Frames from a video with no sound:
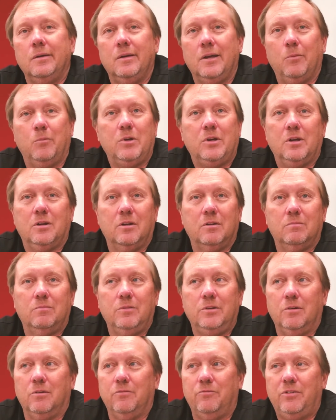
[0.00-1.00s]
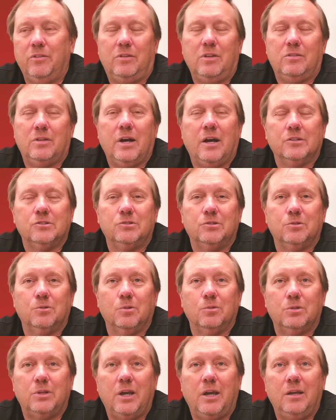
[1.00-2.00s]
and we get a
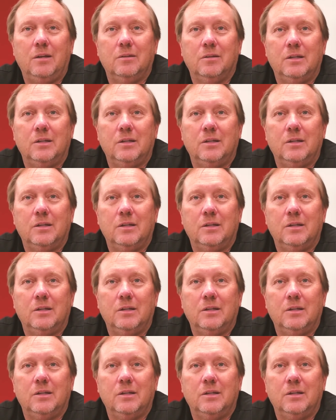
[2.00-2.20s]
50,000-year-old date,